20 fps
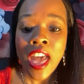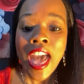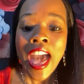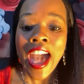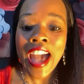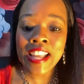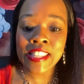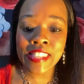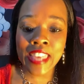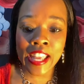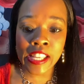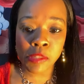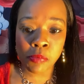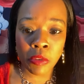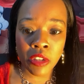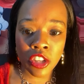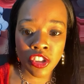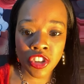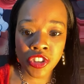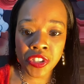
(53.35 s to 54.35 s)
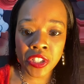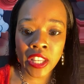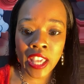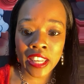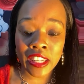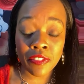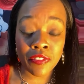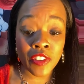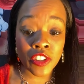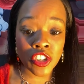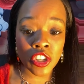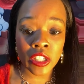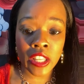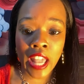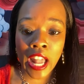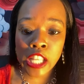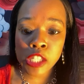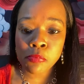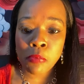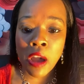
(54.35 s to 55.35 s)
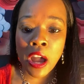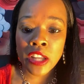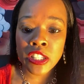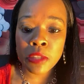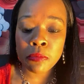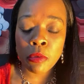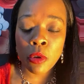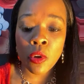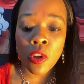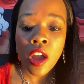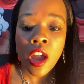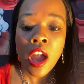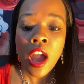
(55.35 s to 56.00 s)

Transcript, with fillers: as expeditiously and efficiently as possible